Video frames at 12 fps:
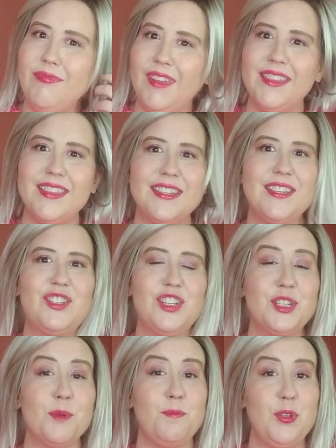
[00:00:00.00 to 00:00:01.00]
This is
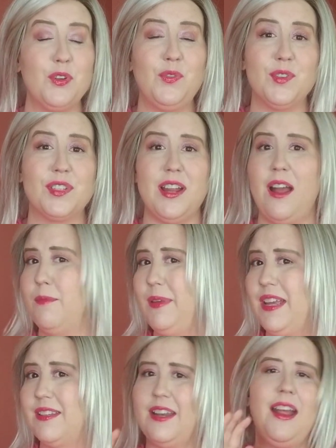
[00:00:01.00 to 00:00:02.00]
just a beautiful style
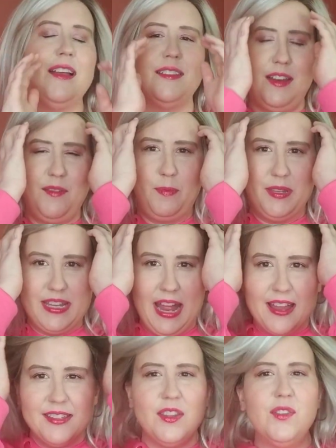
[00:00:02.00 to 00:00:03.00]
because it has enough
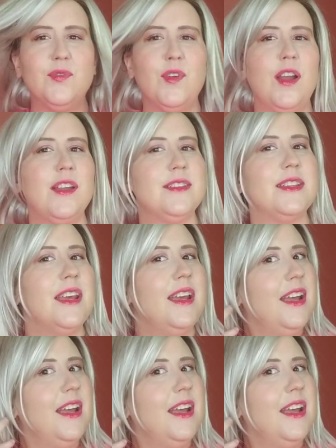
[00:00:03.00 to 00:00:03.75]
pizzazz in the front,